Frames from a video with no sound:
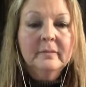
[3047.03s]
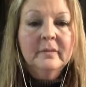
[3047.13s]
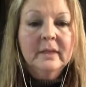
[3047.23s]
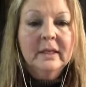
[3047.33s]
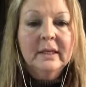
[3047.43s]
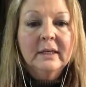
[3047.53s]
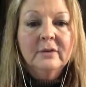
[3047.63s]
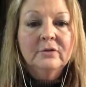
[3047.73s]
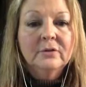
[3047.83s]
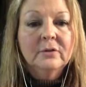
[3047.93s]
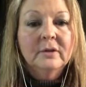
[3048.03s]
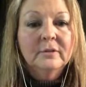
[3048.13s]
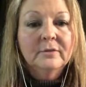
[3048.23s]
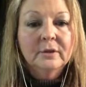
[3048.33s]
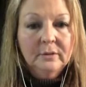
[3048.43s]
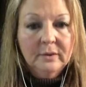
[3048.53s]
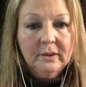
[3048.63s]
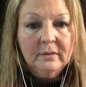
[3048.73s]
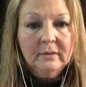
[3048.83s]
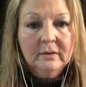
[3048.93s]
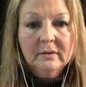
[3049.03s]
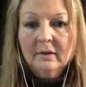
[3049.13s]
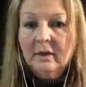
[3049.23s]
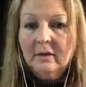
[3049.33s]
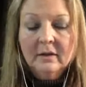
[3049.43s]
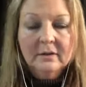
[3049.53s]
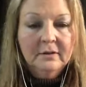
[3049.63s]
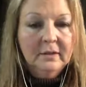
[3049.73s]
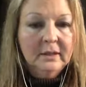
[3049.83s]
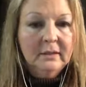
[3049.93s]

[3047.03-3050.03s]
Again, truth is fluid, it's not concrete.